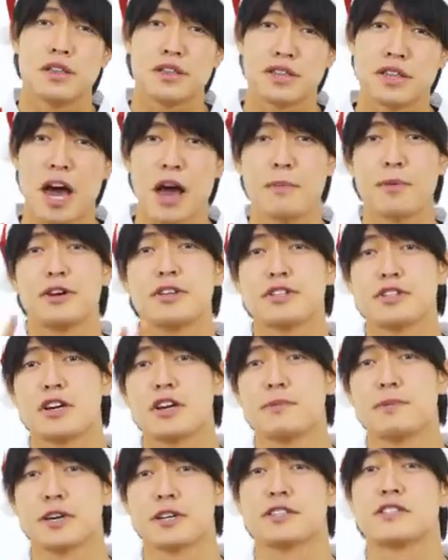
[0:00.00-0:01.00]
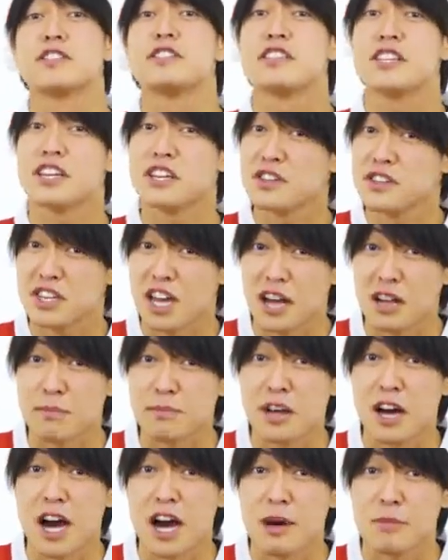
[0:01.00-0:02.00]
Japanese Starbucks didn't tell
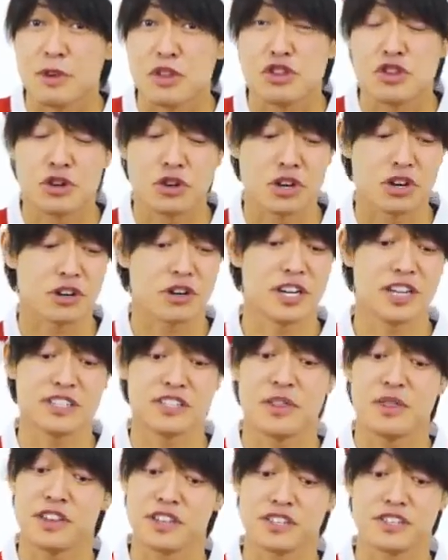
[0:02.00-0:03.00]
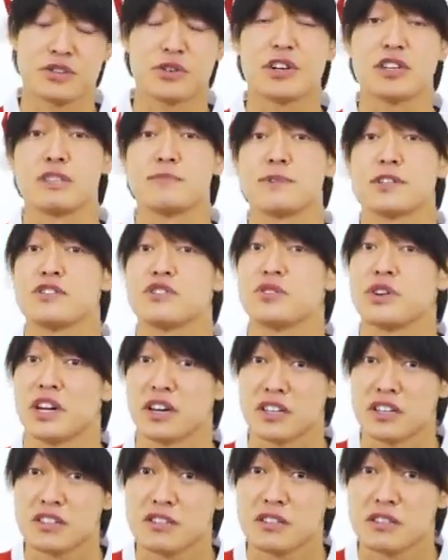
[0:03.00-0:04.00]
me how much sugar is in these Christmas
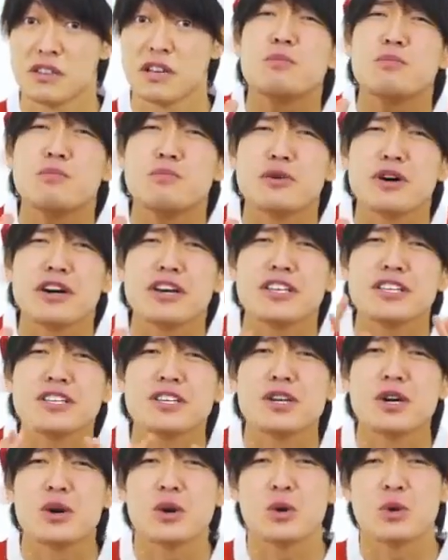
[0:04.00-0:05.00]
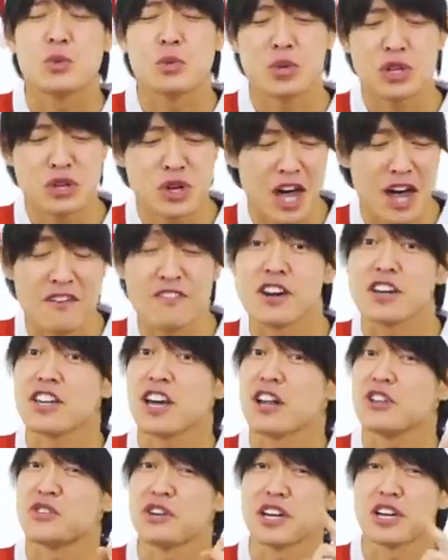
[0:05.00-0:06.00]
drinks, but we do have a
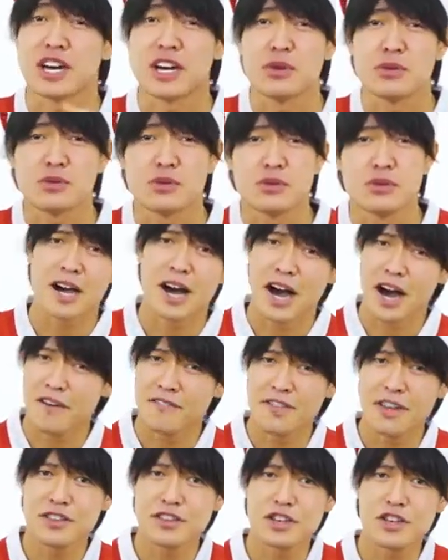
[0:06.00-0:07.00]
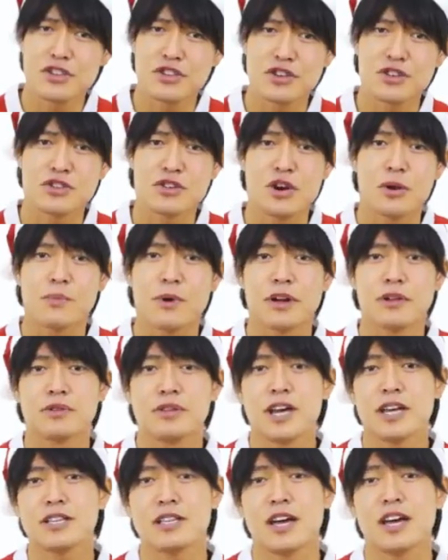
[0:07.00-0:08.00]
calorie count. A venti gingerbread
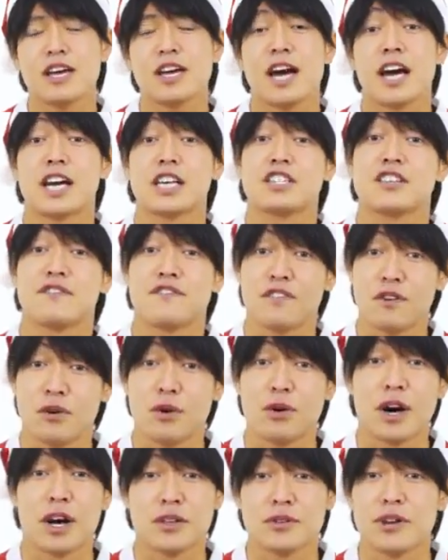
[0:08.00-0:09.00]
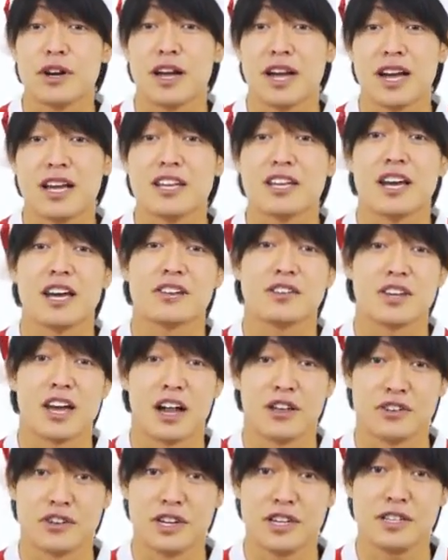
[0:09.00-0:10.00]
latte has 488
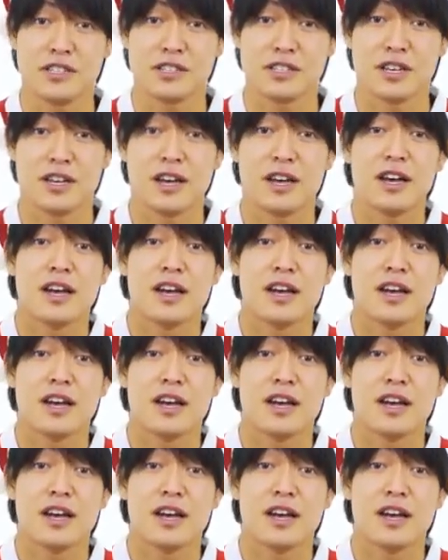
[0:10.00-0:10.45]
calories,